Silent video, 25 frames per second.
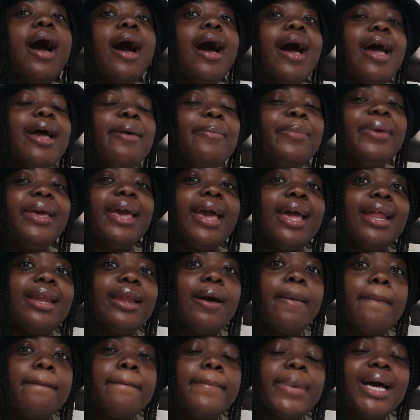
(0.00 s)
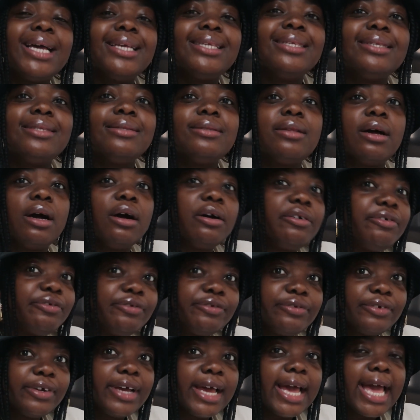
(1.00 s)
i am getting up my stuff
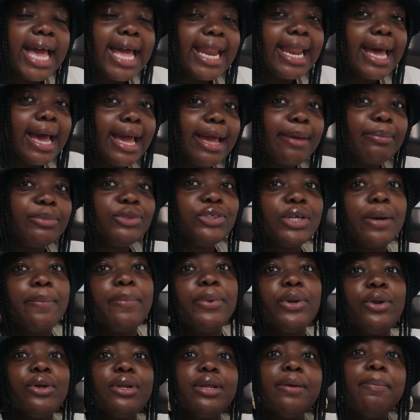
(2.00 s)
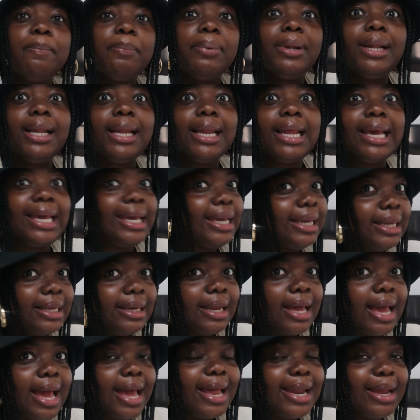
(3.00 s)
and I am jumping on a
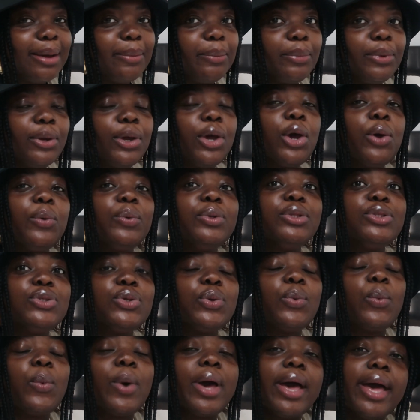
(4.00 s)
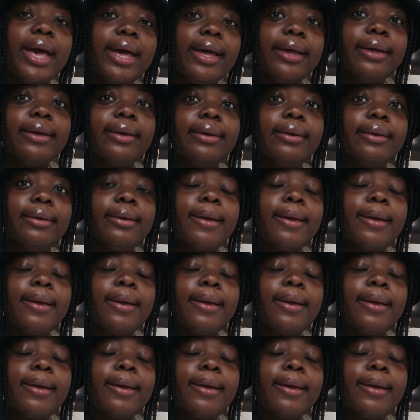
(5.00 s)
plane and I'm going to where?